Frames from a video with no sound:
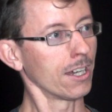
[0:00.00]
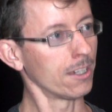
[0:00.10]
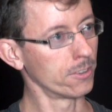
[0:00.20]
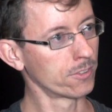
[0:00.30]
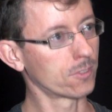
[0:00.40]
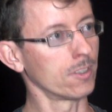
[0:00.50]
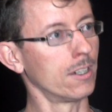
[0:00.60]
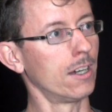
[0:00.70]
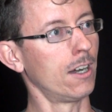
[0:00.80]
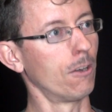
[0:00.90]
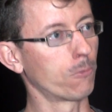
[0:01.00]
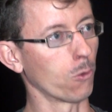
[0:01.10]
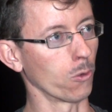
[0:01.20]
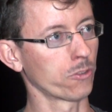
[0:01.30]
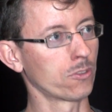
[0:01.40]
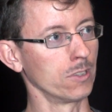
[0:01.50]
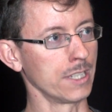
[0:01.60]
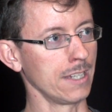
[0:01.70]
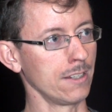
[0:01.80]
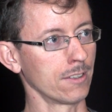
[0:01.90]
does, of course,
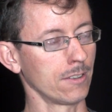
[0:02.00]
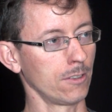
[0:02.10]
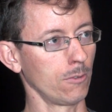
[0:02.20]
lead